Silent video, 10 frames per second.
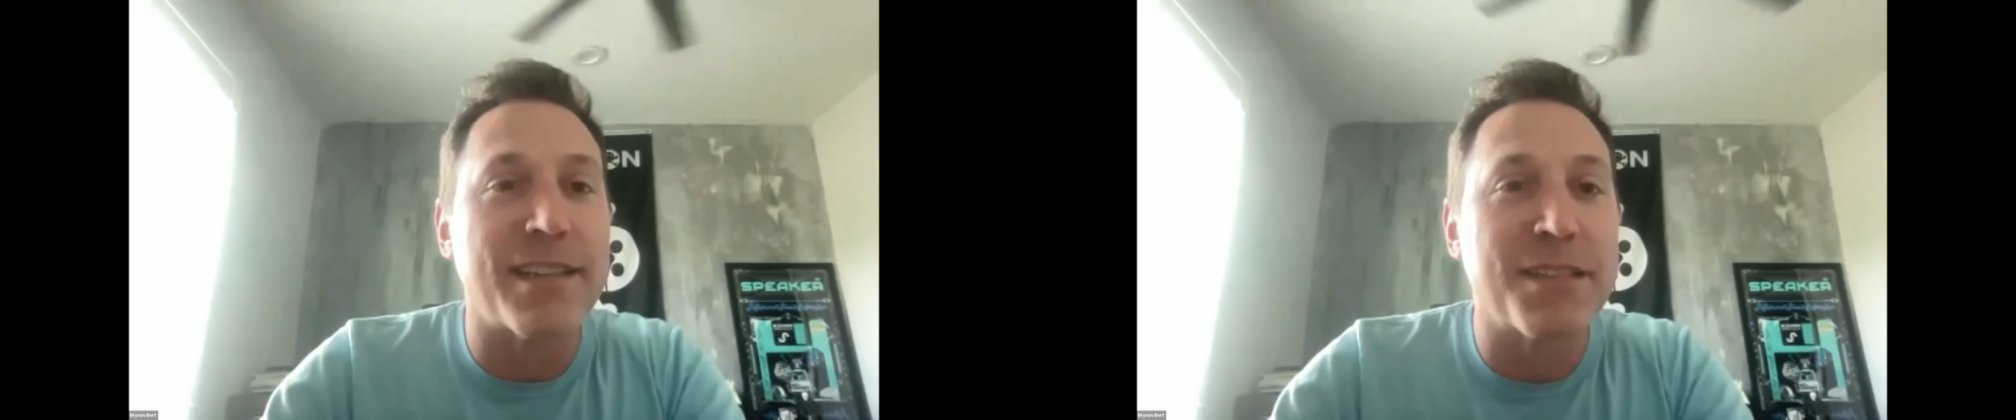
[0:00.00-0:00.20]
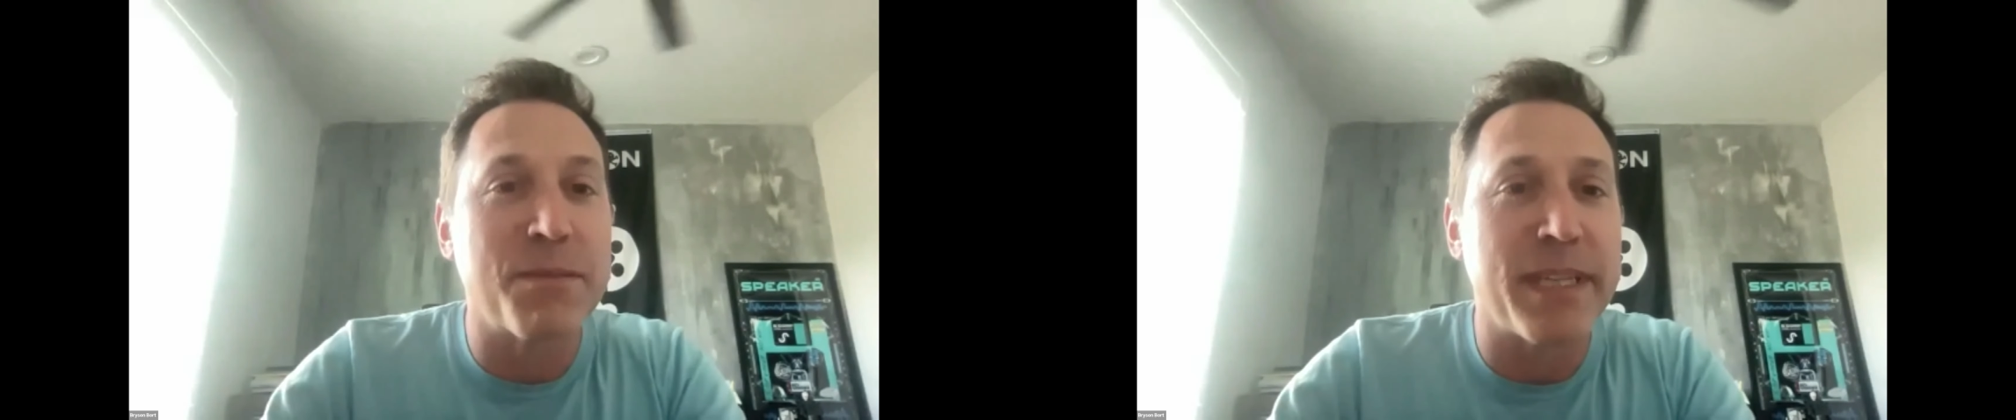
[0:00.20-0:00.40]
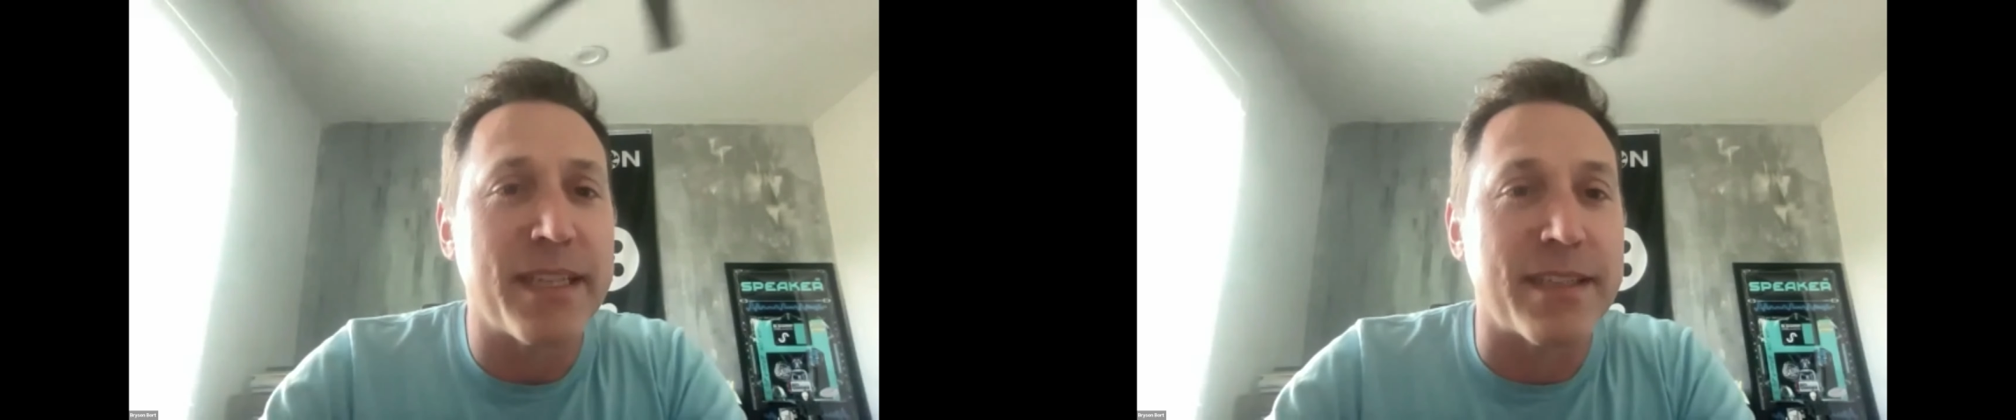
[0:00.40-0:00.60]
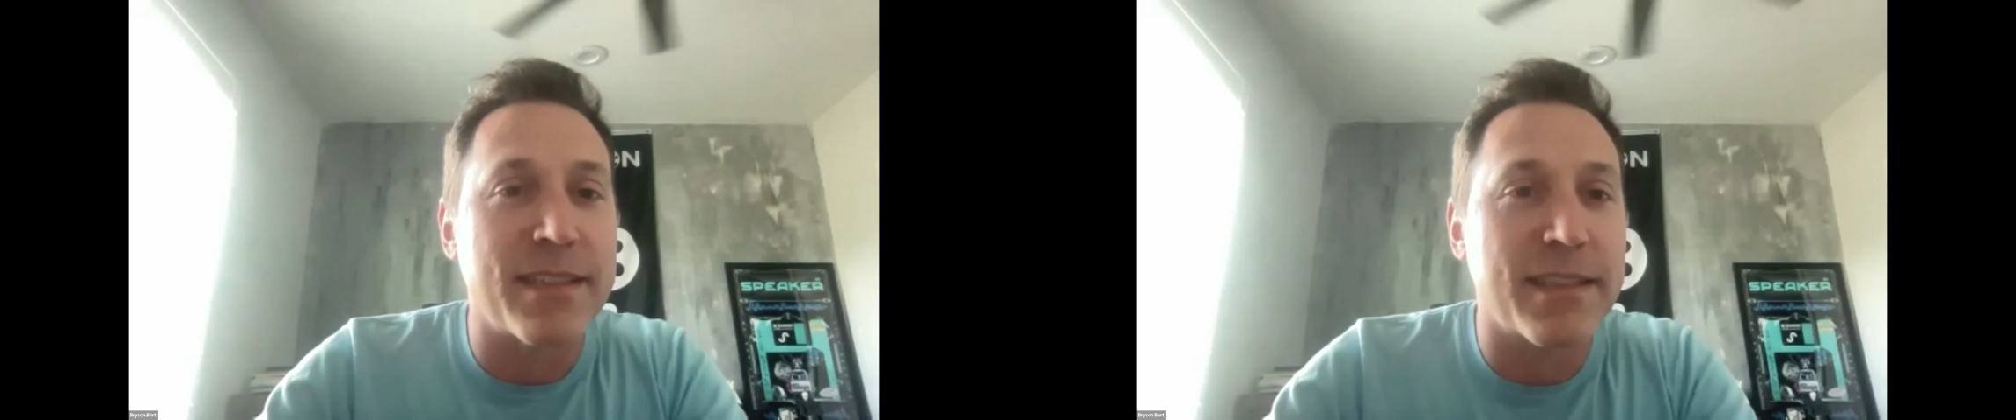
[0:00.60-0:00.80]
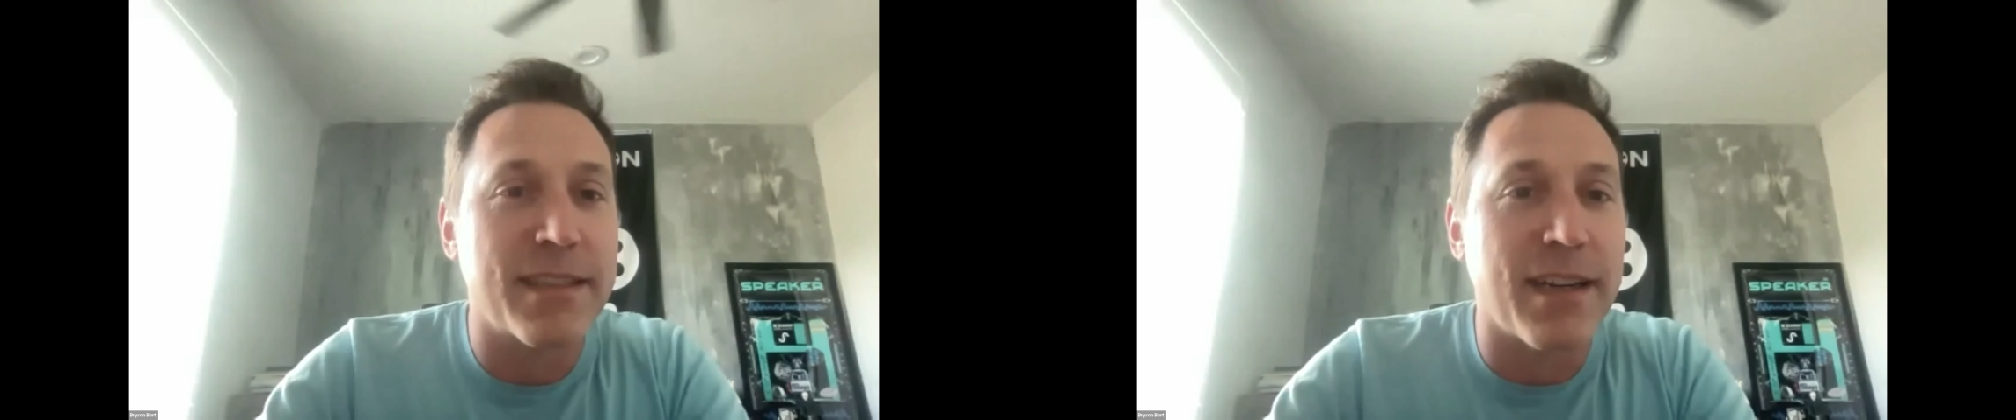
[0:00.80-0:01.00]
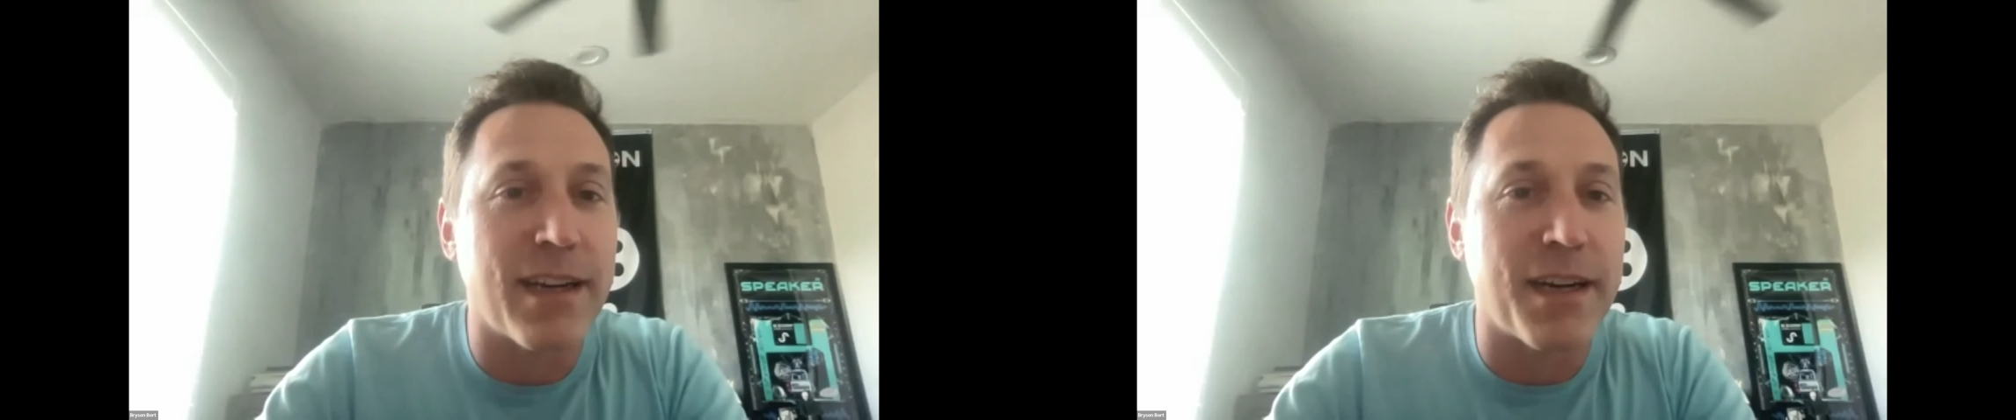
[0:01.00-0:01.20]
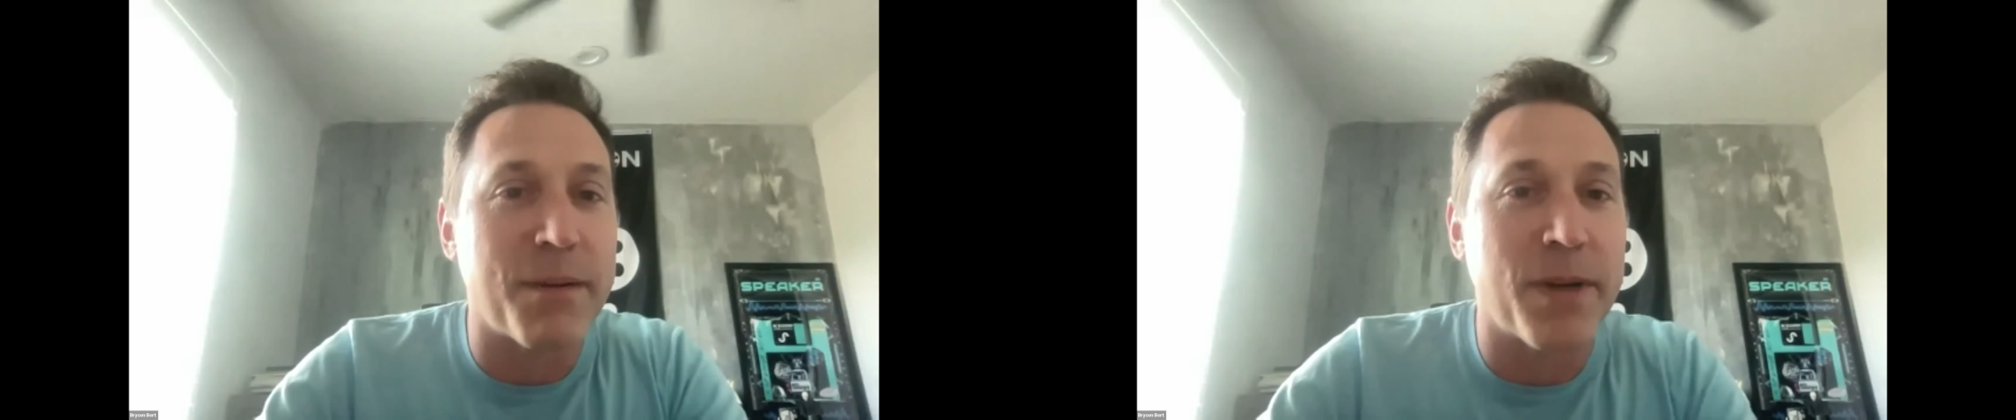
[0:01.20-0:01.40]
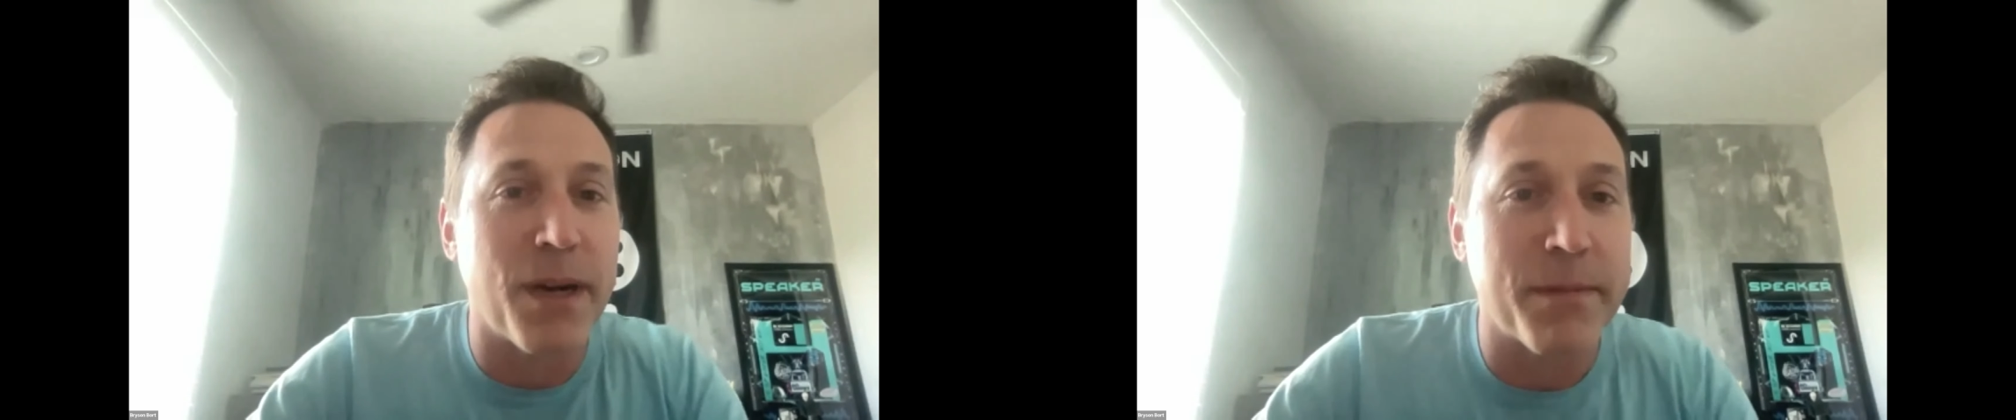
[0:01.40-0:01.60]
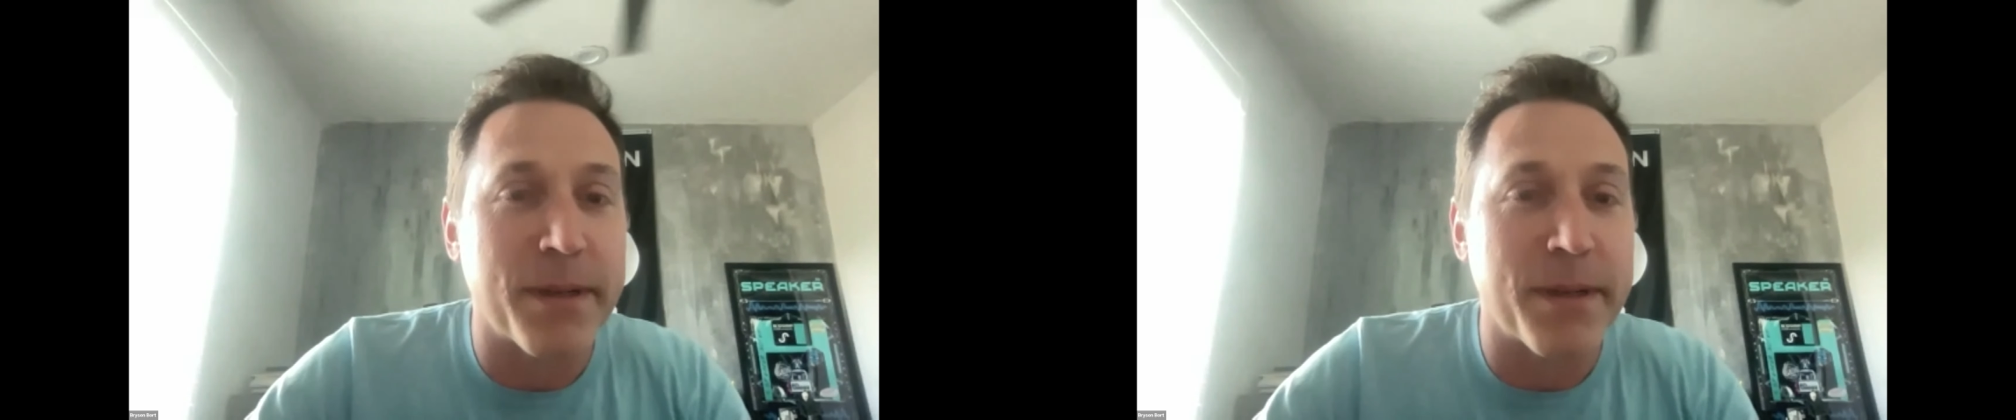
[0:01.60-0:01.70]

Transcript: submitted. Oh,